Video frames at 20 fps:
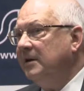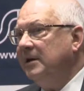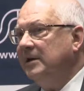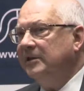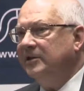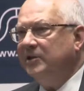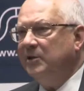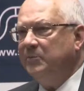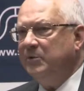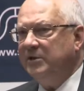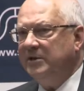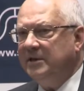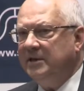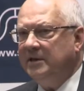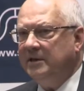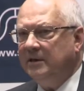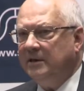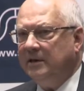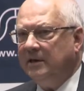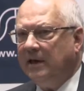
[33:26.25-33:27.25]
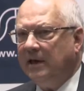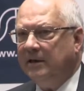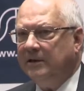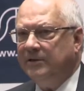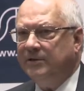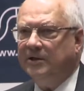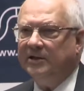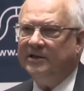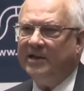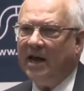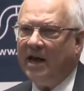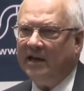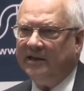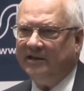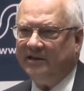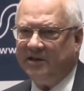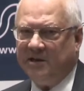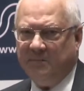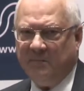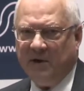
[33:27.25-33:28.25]
And somebody just
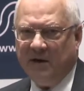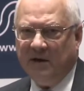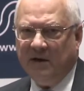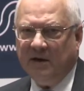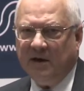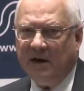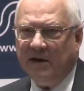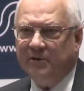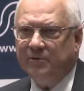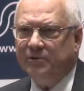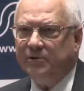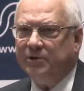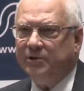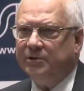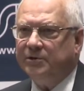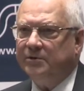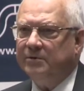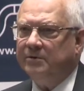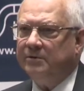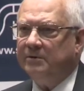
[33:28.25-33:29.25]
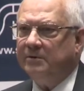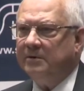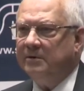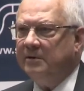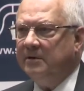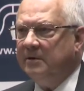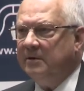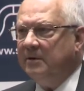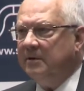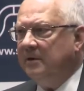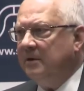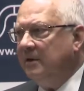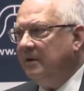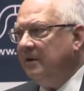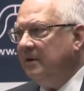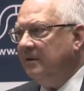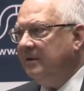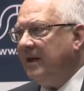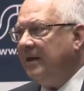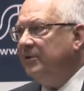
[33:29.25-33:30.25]
asked him, are you sure
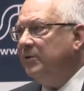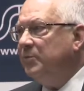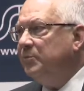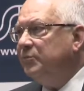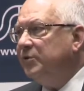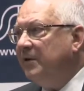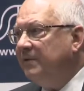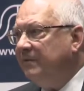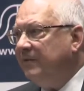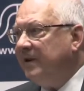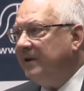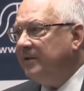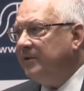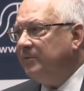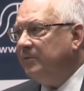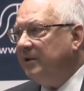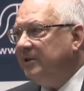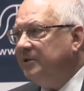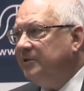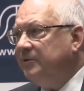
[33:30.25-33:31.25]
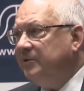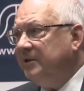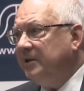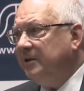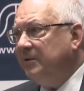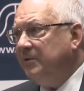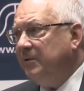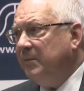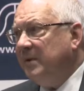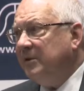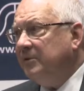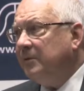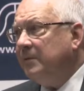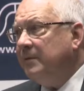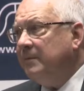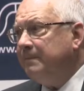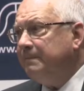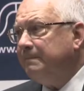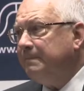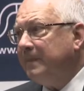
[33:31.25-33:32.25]
that the Prophet was using the
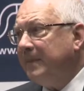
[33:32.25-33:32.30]
metro?